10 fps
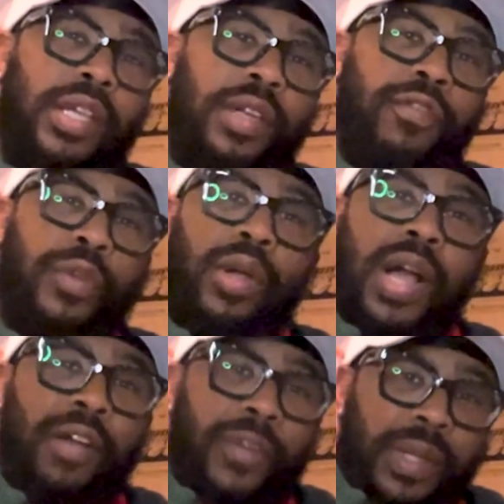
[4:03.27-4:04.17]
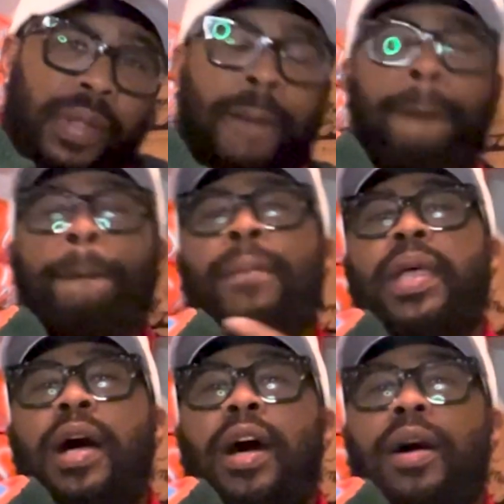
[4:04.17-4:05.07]
and feel confident.
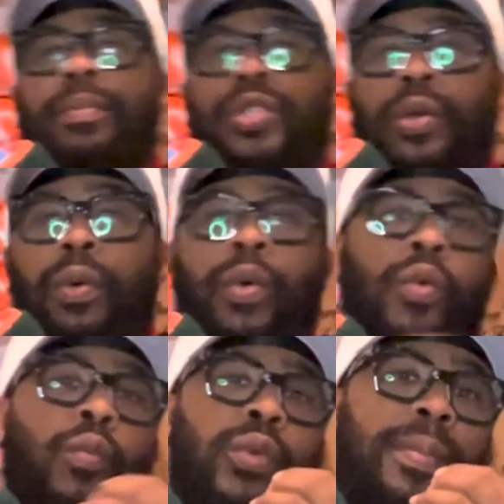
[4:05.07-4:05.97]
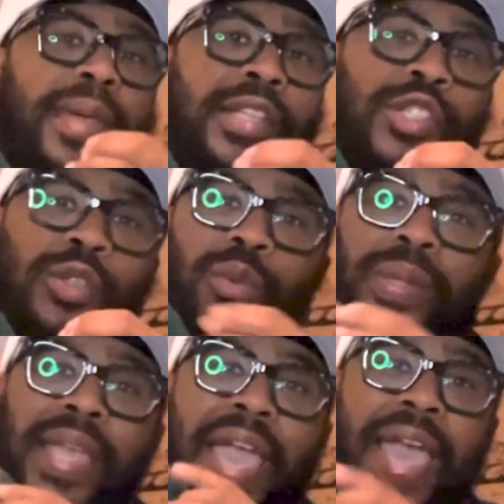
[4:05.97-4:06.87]
So we made sure
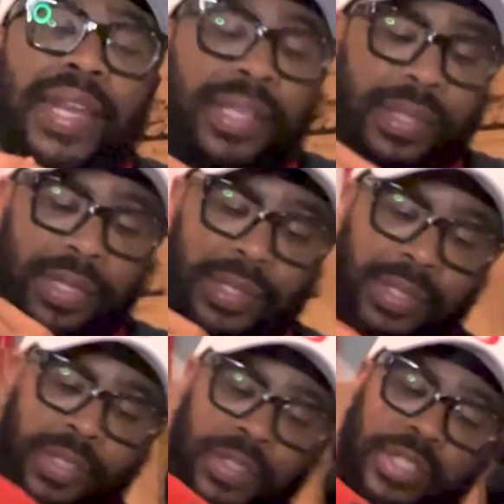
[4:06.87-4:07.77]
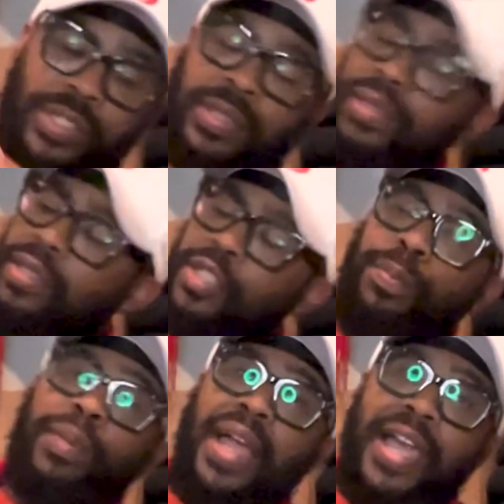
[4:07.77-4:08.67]
we added this
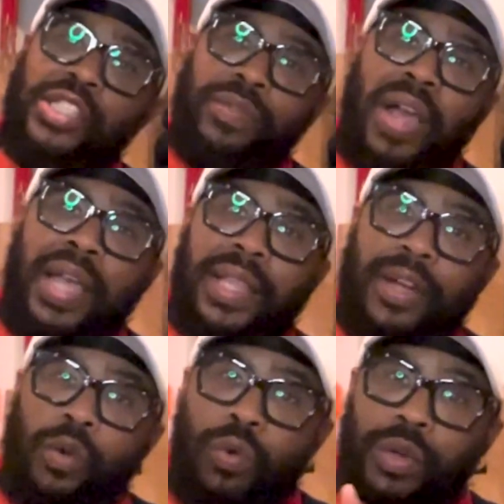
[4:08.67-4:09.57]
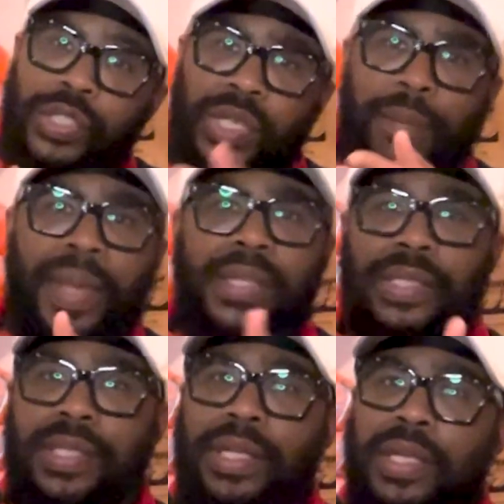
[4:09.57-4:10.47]
splash of highlighter orange, and it
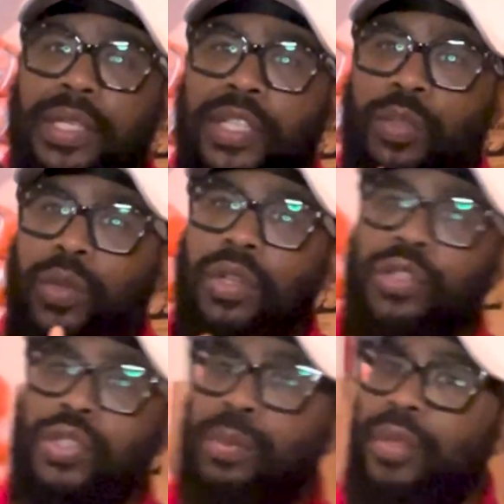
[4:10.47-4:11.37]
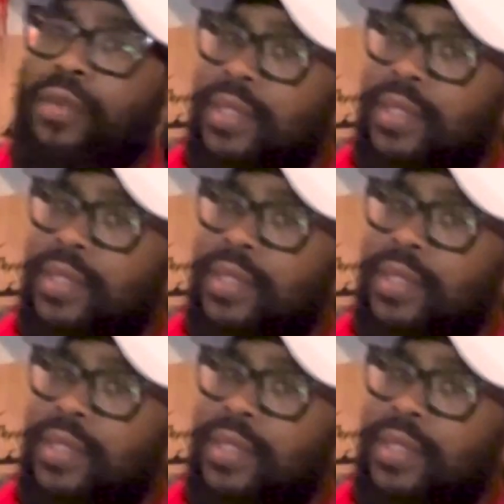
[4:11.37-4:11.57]
matches the hoodie as well. You should be able to see